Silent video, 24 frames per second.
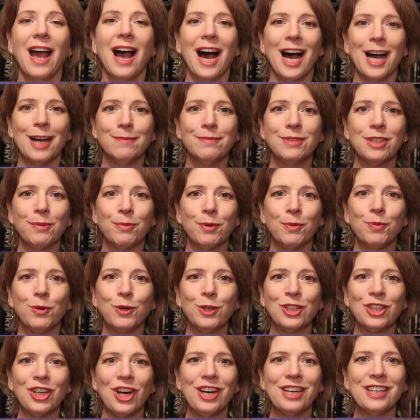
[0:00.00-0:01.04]
I'm Deborah
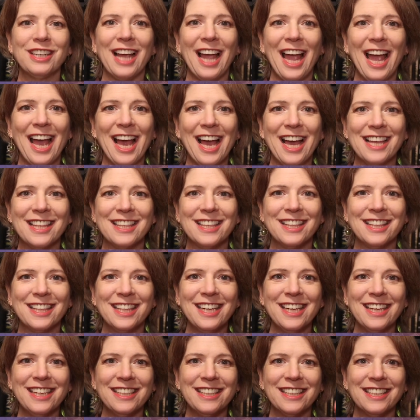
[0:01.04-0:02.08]
Borchardt, and
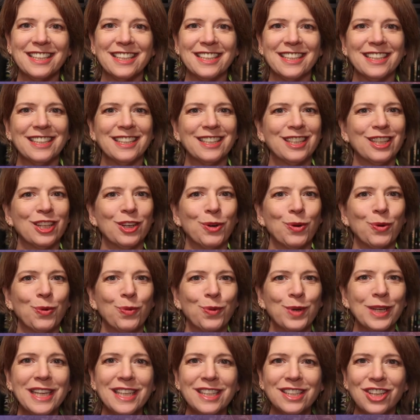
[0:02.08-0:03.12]
this is the
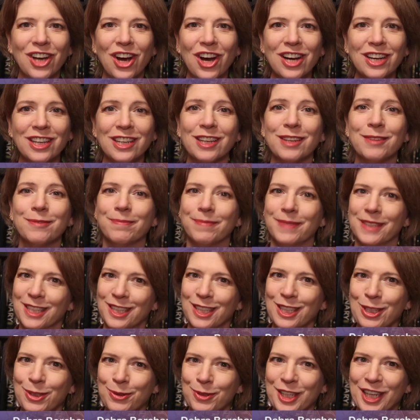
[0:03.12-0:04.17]
Weed Talk
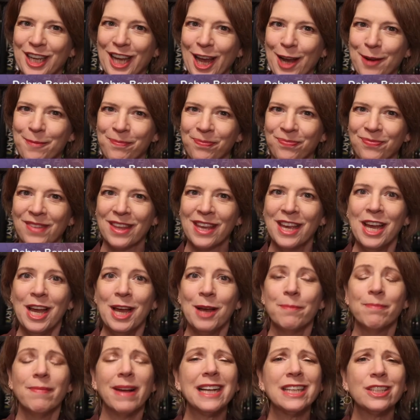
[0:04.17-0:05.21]
Business Recap.
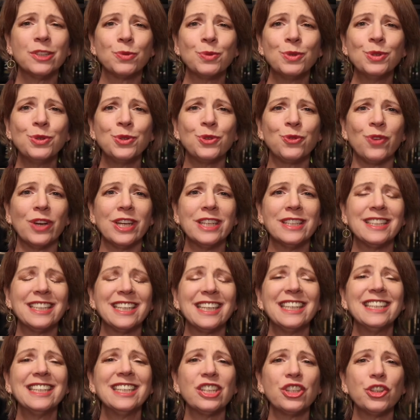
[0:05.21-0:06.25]
Massroots faced
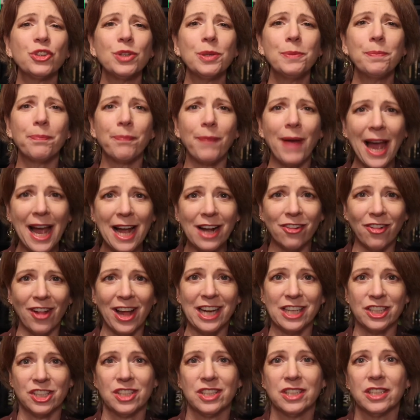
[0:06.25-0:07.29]
industry
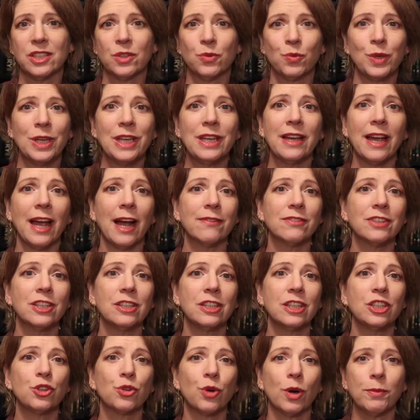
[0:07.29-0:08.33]
backlash this week after
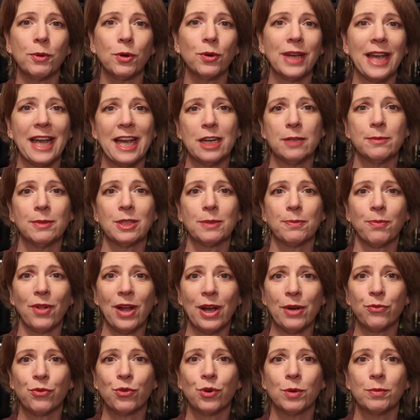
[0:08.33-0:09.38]
the troubled cannabis
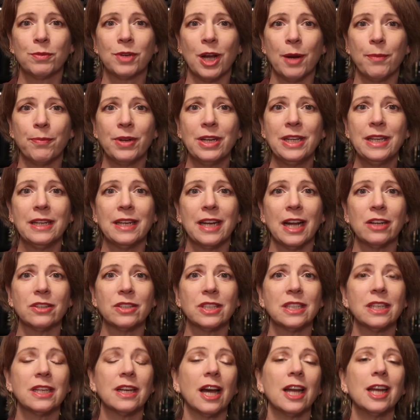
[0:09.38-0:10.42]
platform company
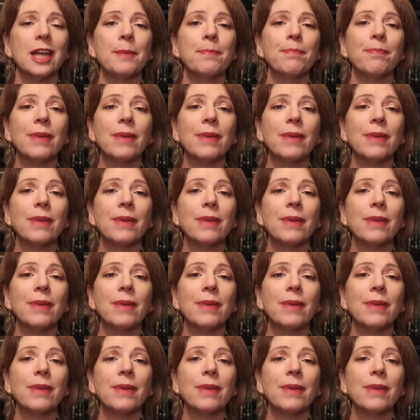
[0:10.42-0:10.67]
announced it got a